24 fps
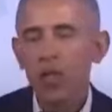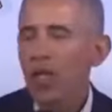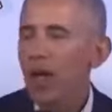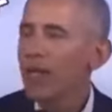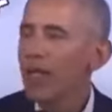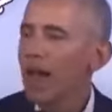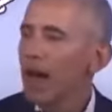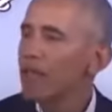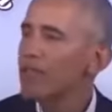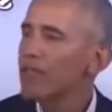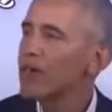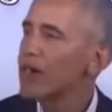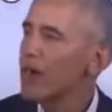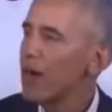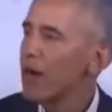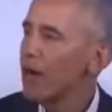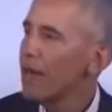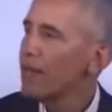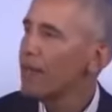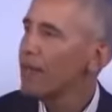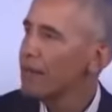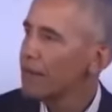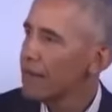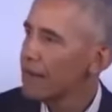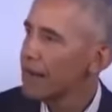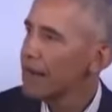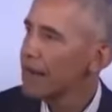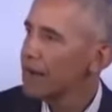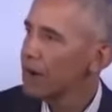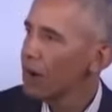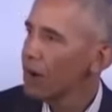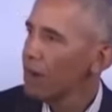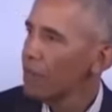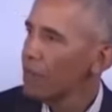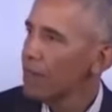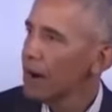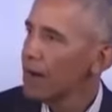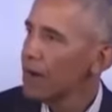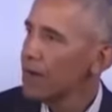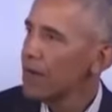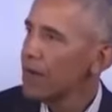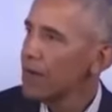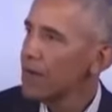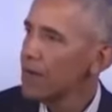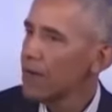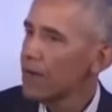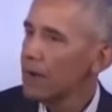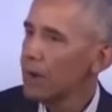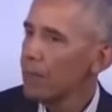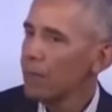of South Africa, ignore President